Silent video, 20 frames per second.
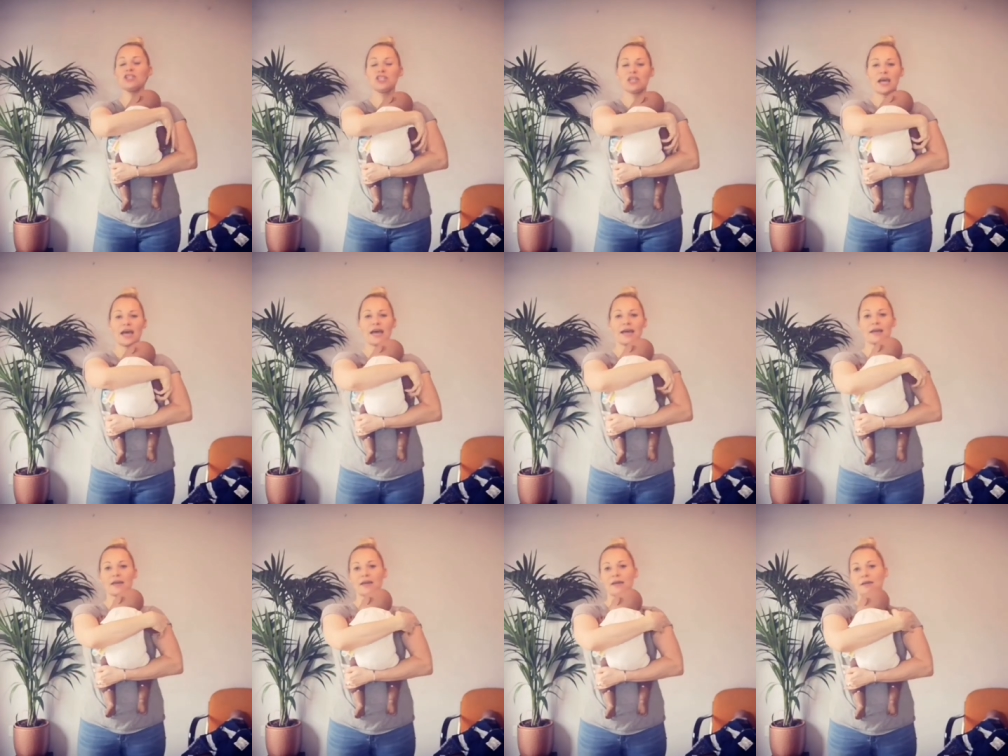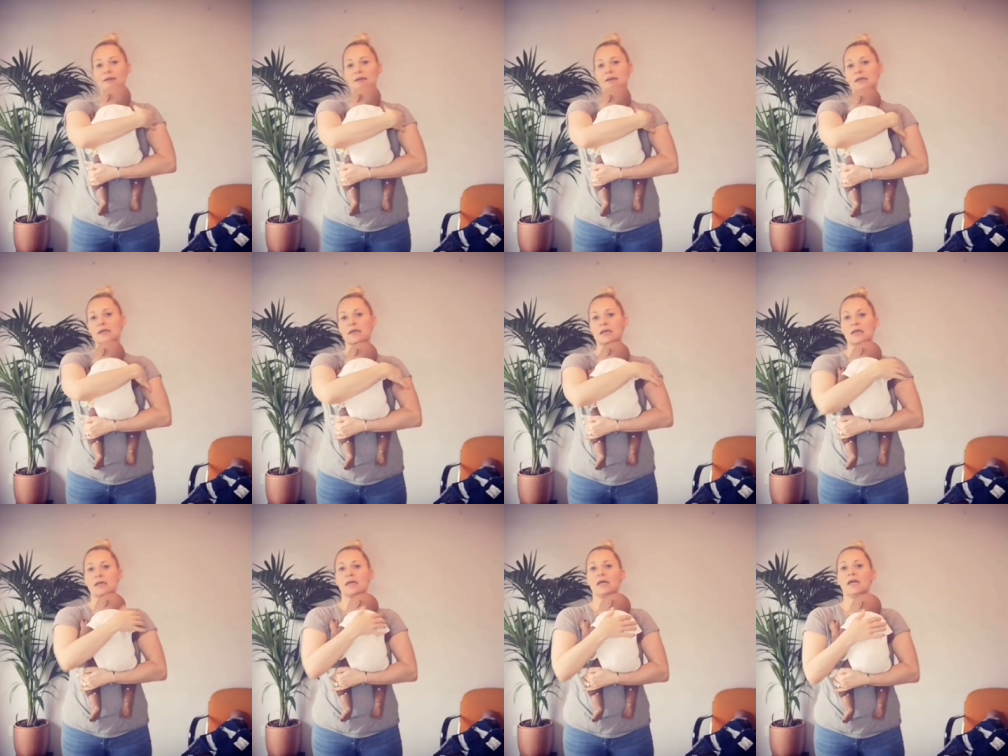to check
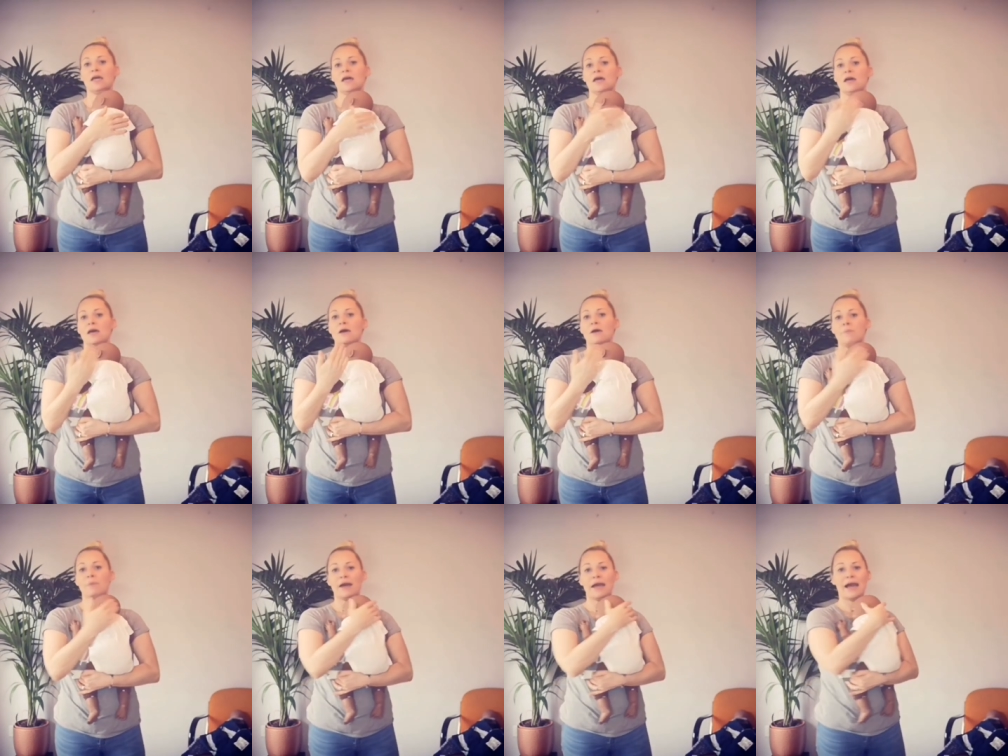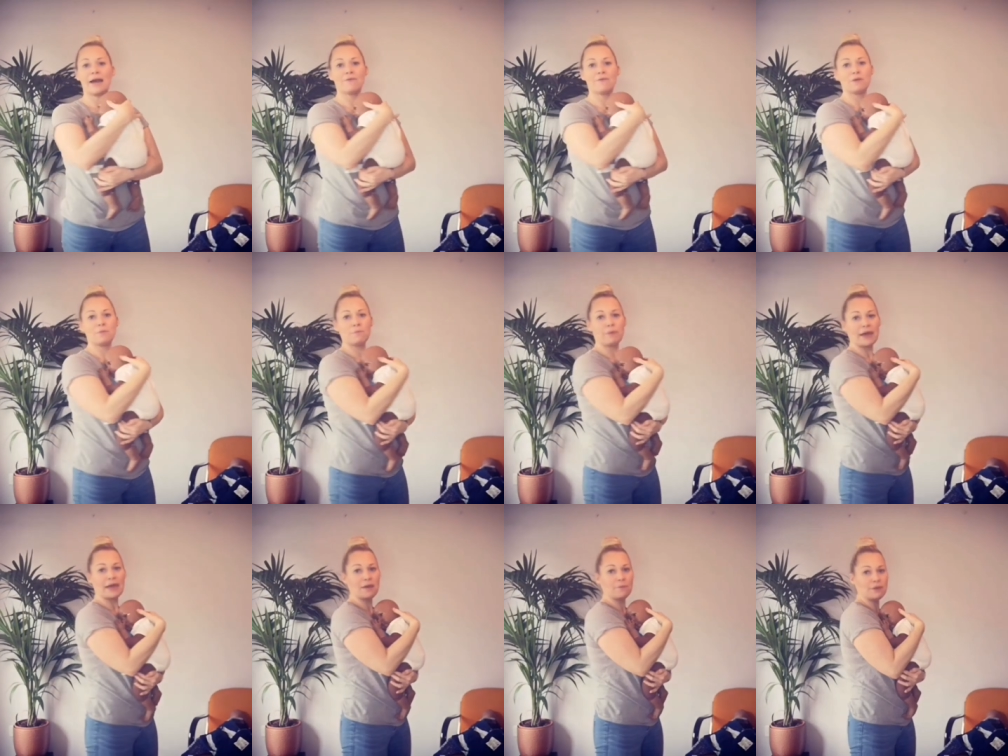by having
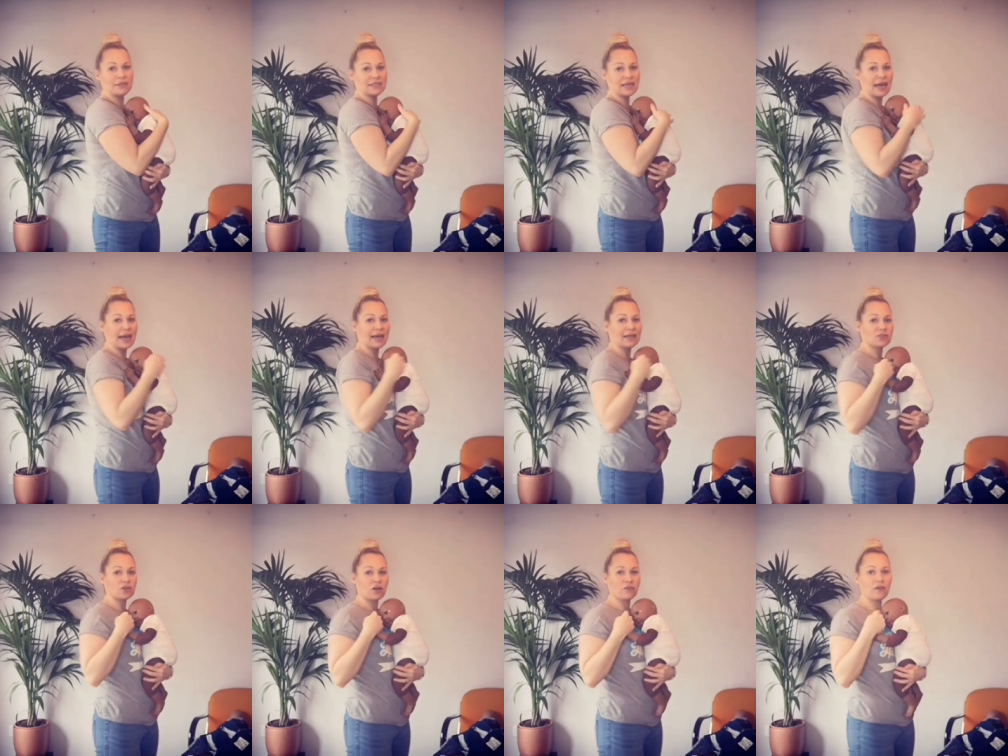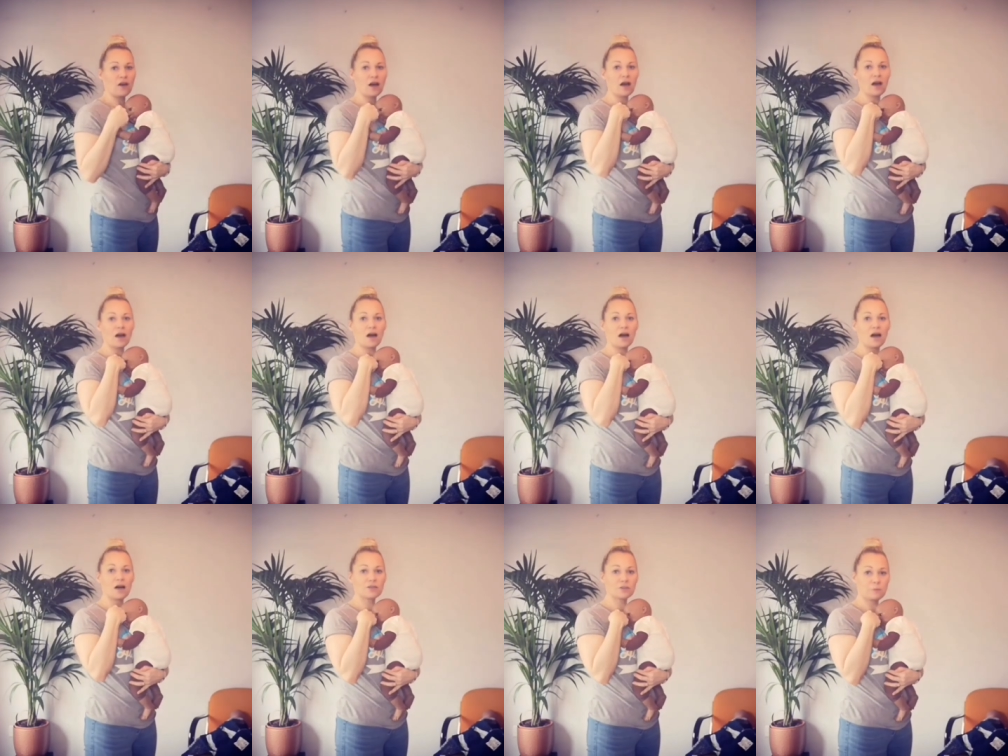baby's head on the
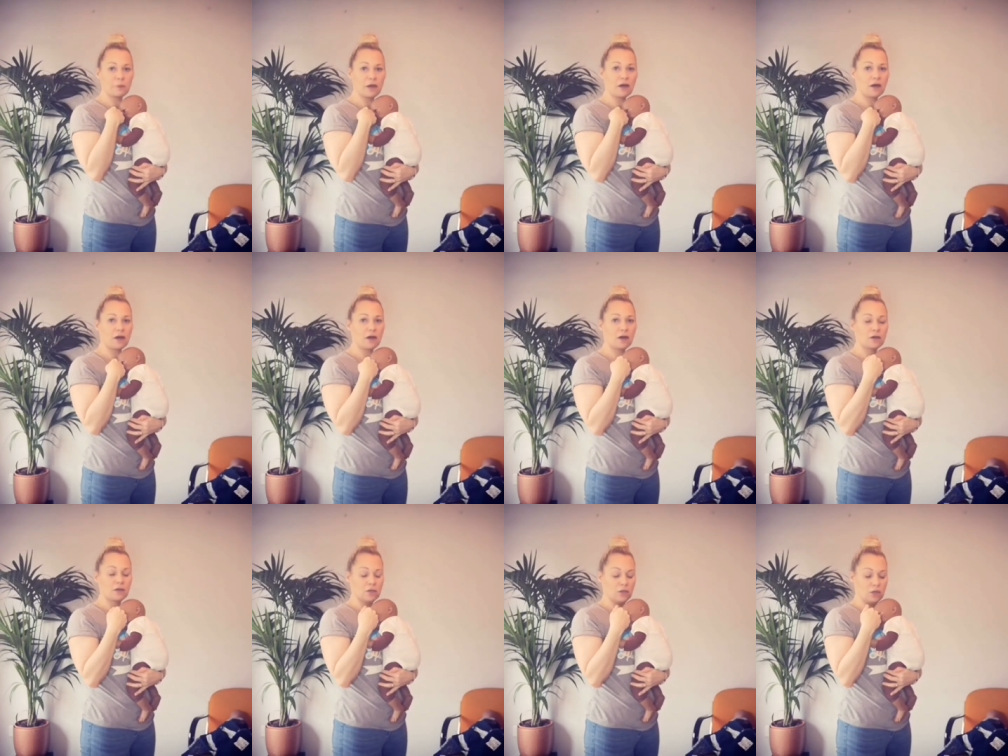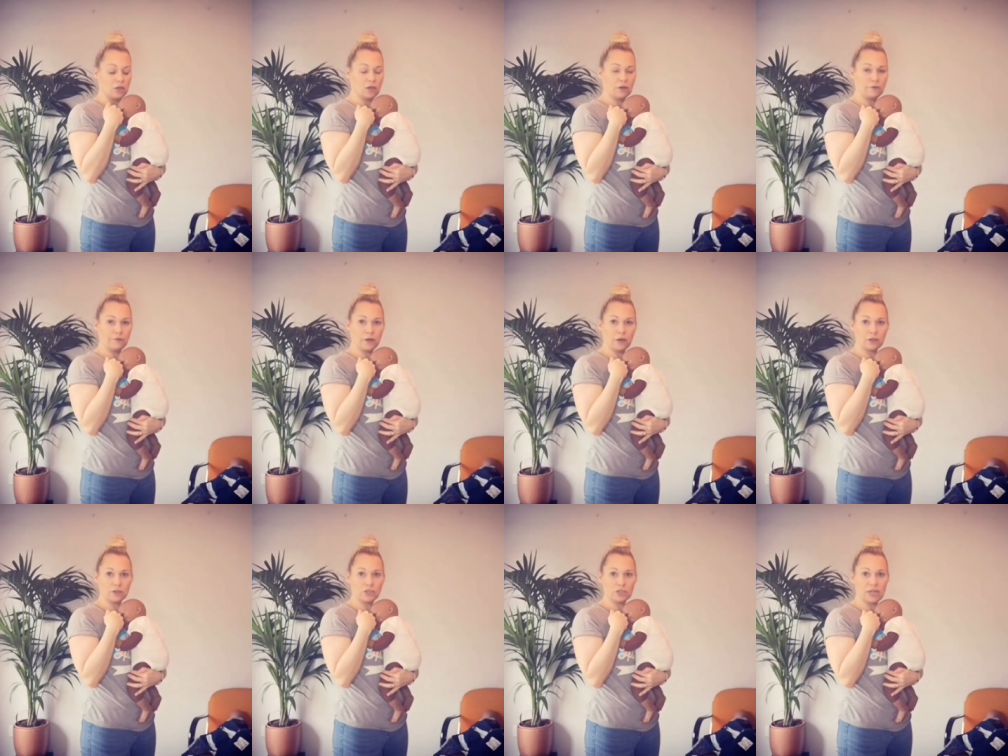hard part of
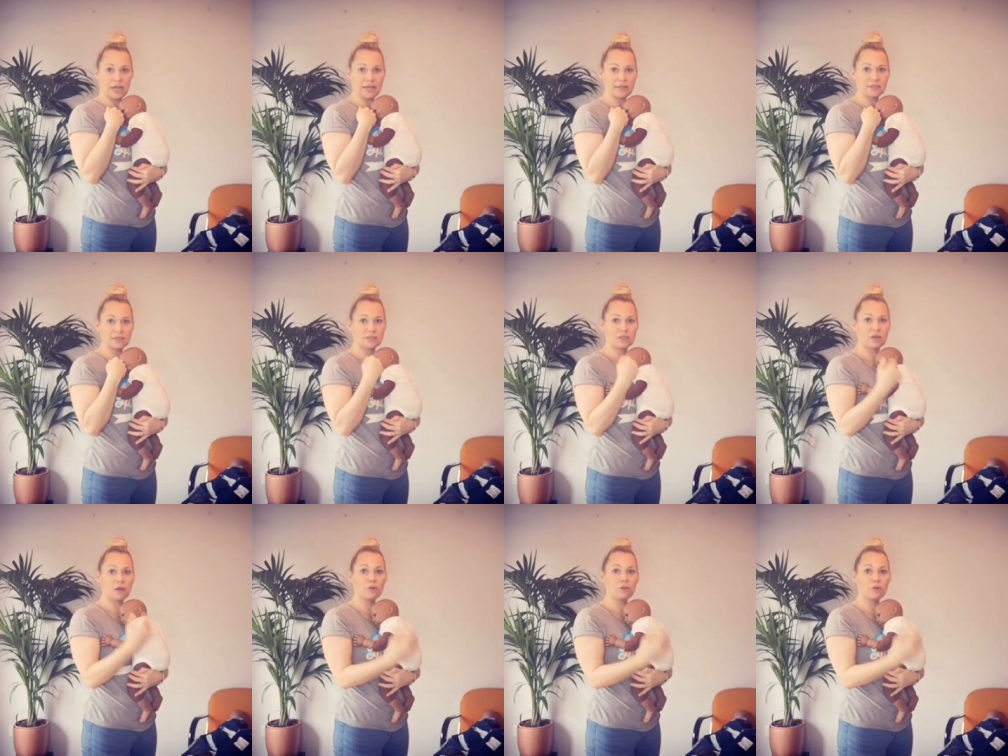our chest.